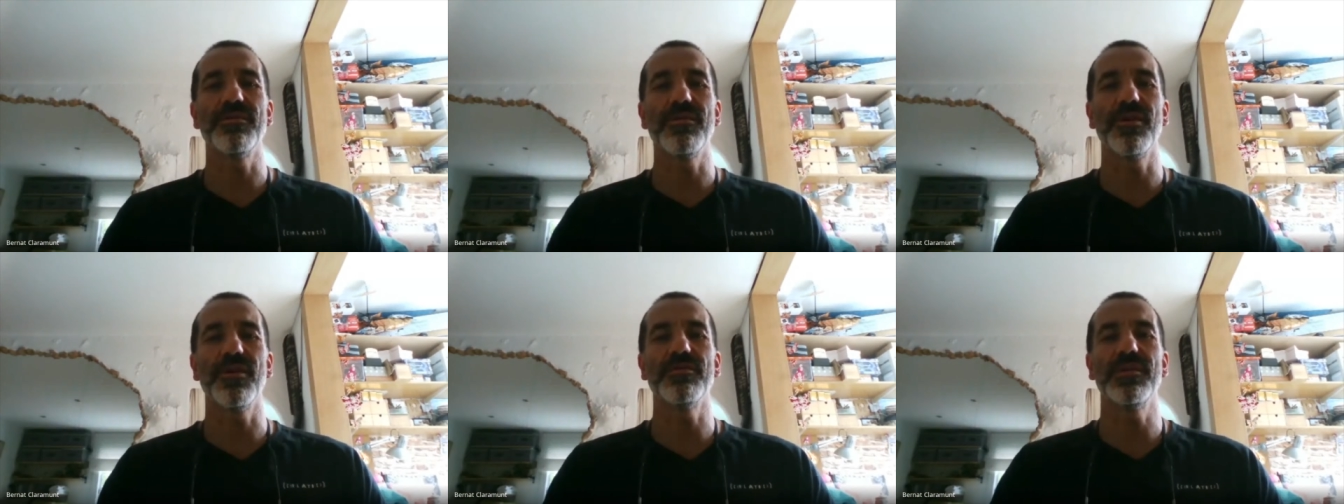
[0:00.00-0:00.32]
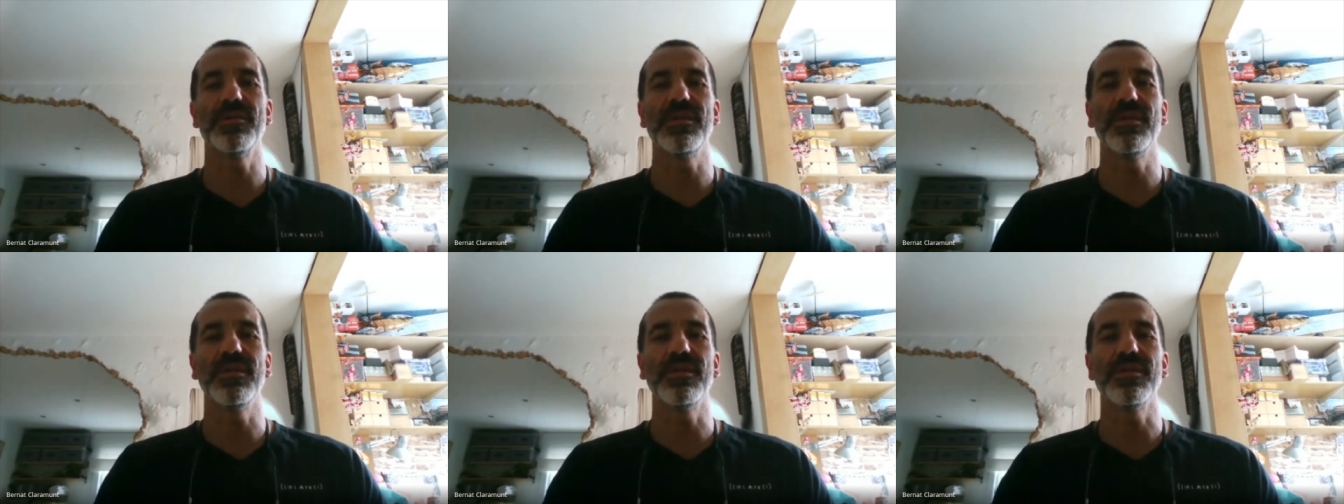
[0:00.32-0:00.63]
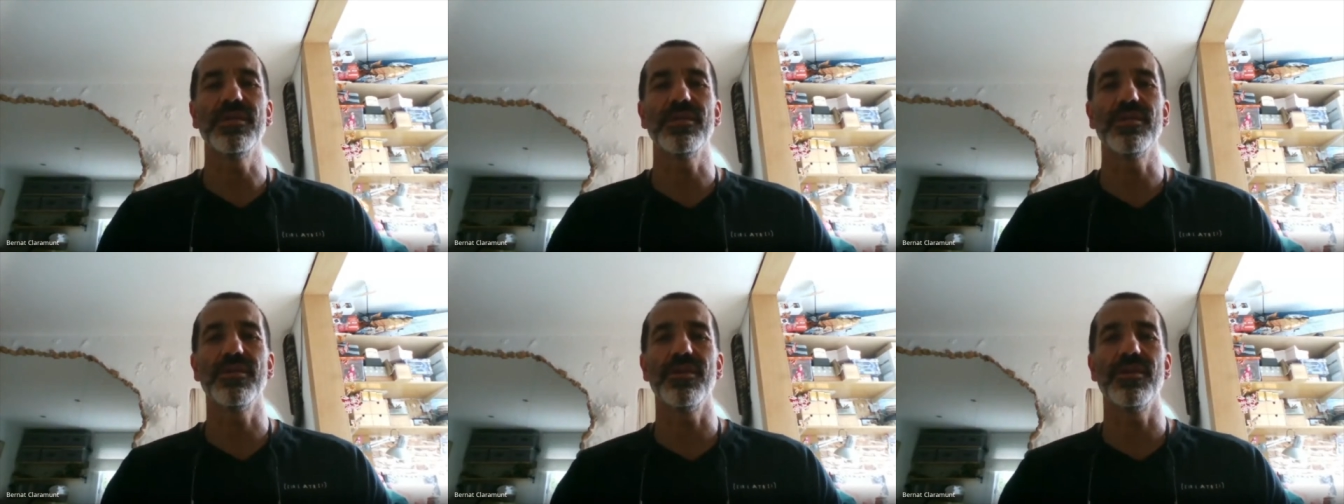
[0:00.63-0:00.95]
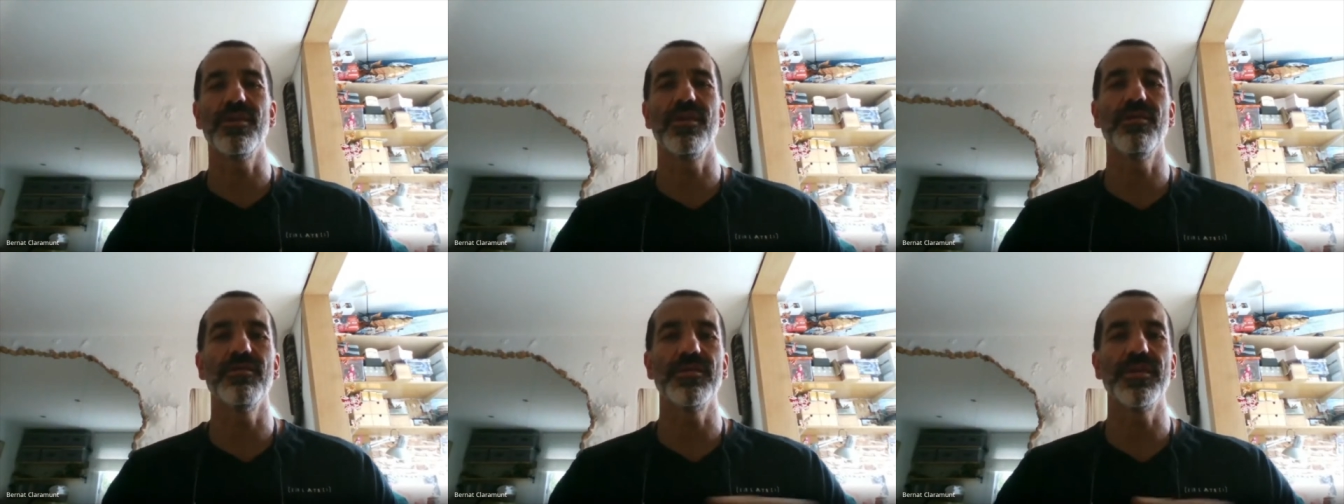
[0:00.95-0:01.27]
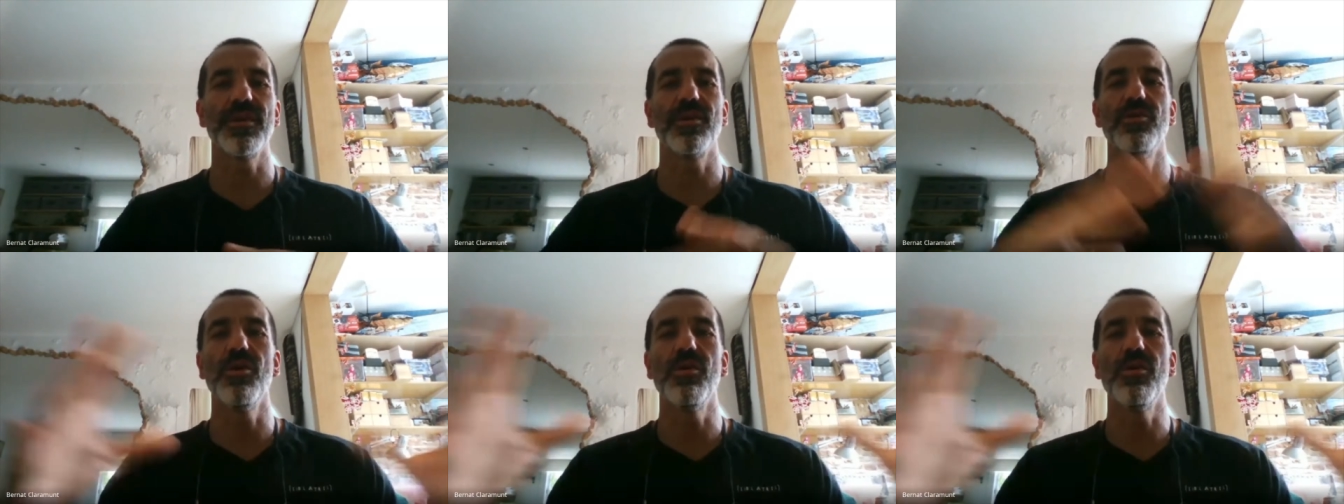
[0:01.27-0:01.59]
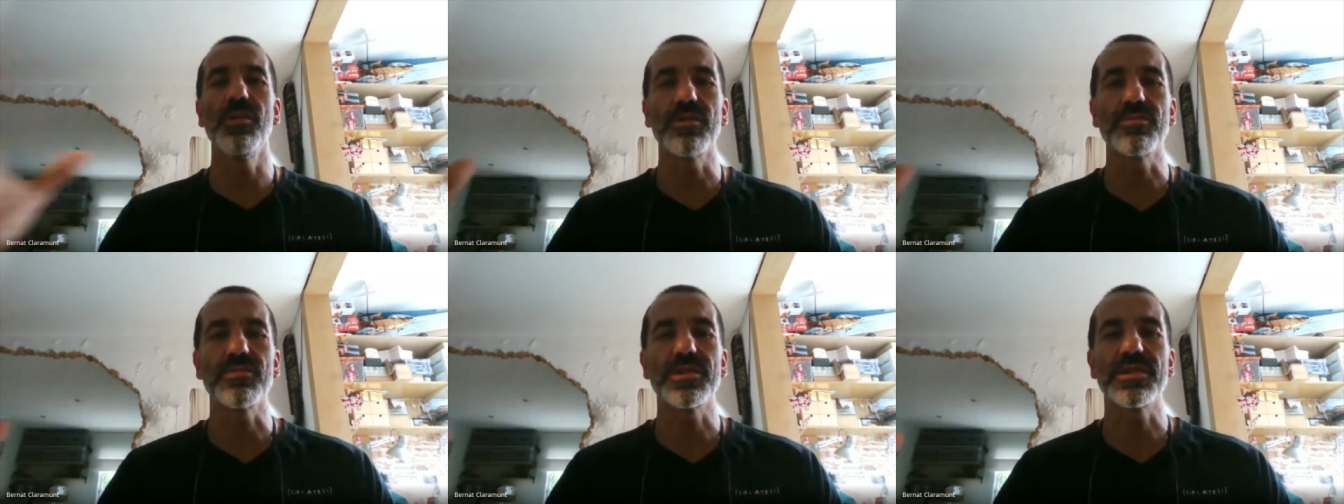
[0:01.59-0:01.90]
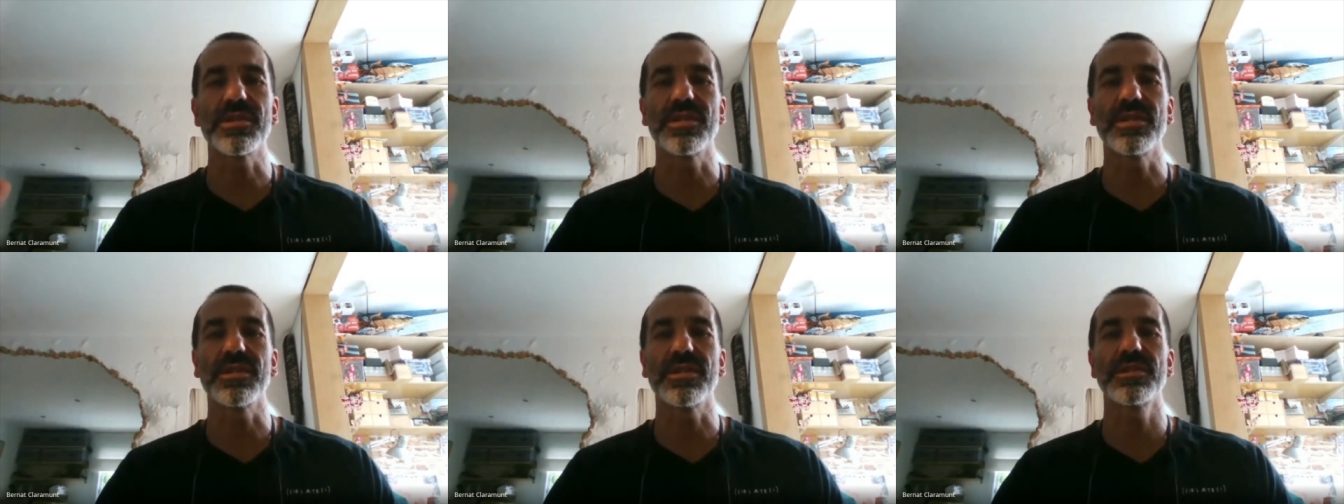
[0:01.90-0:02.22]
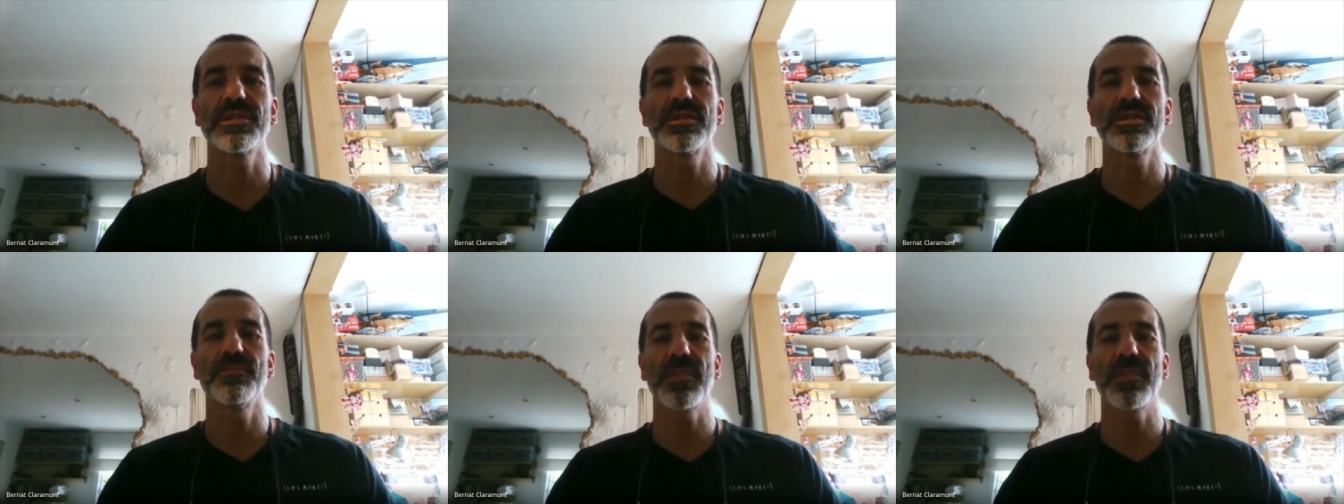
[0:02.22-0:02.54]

of the of the global research